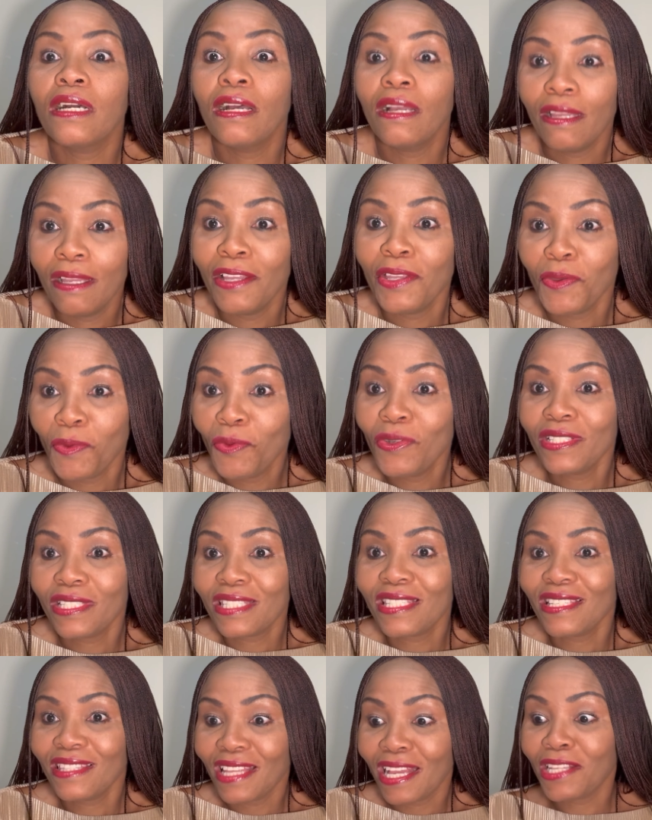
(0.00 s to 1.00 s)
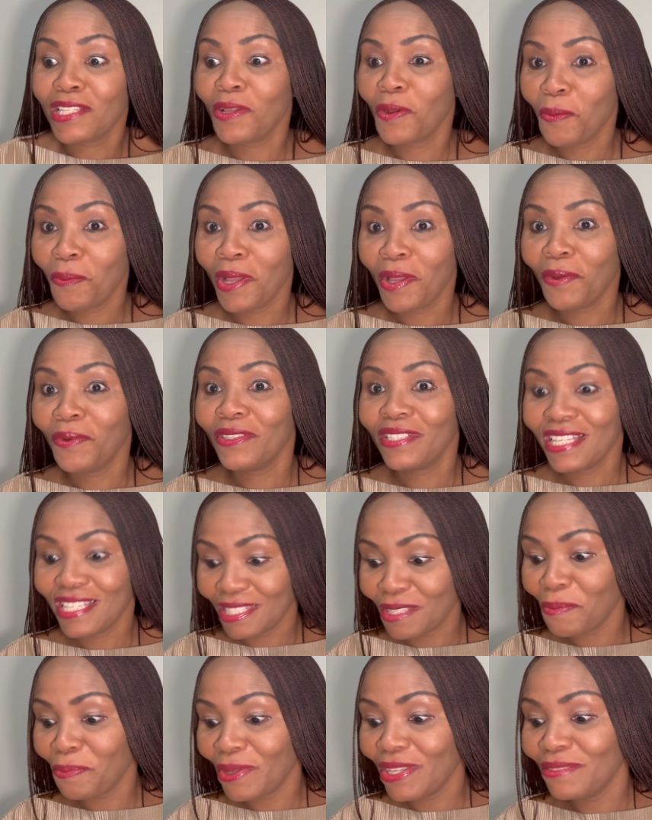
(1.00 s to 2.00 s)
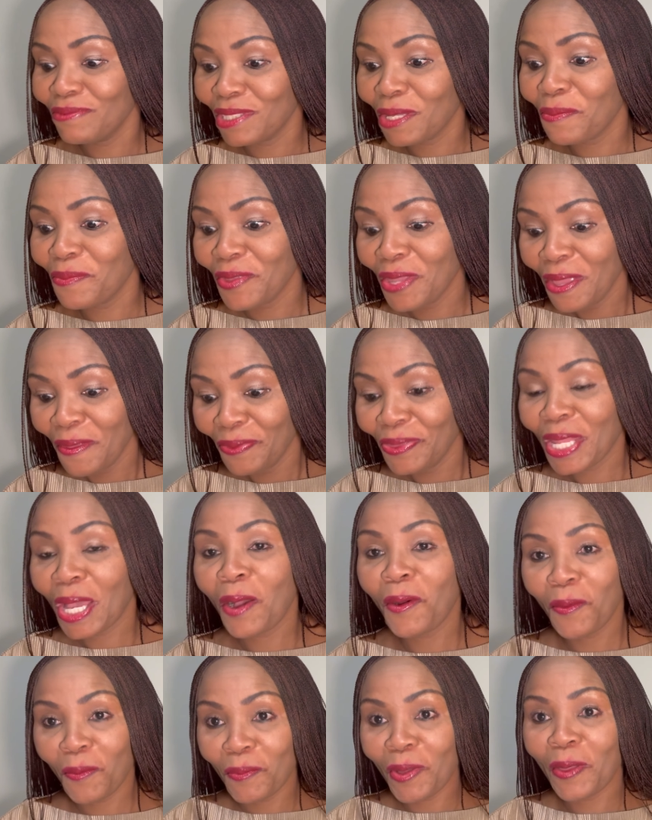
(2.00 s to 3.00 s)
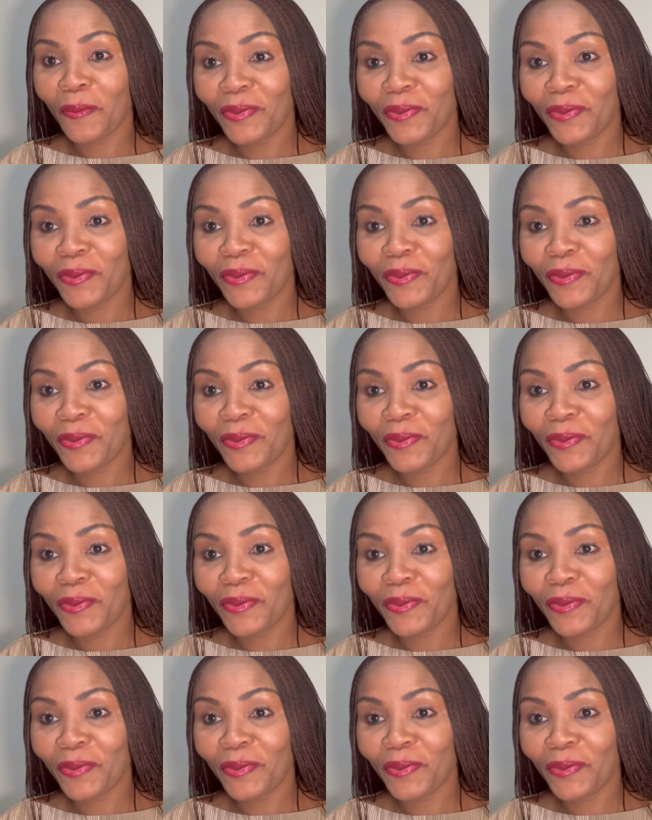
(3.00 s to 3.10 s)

You will see that, oh my goodness, now my